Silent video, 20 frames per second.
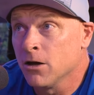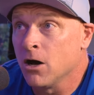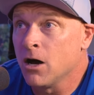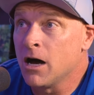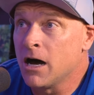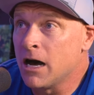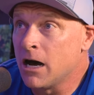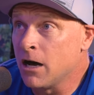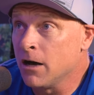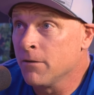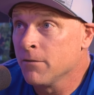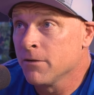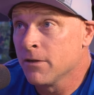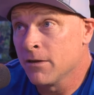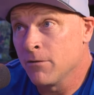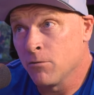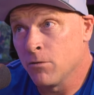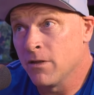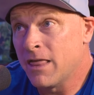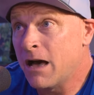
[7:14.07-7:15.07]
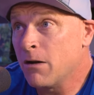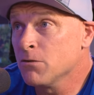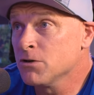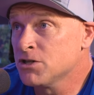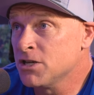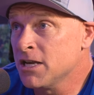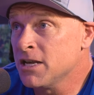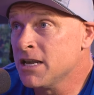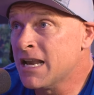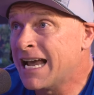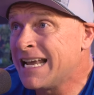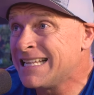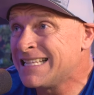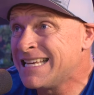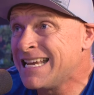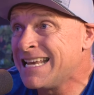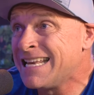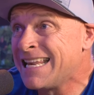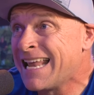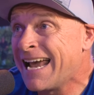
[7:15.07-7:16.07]
uh, well, that was in
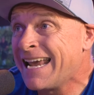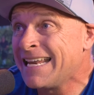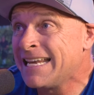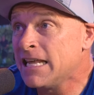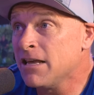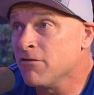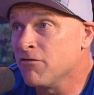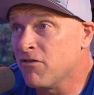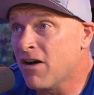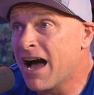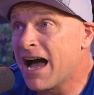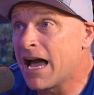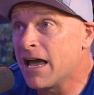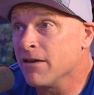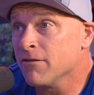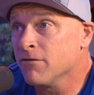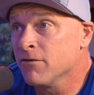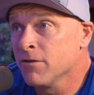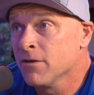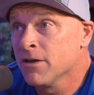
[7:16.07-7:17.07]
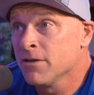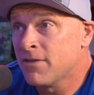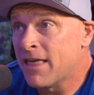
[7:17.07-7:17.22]
1995.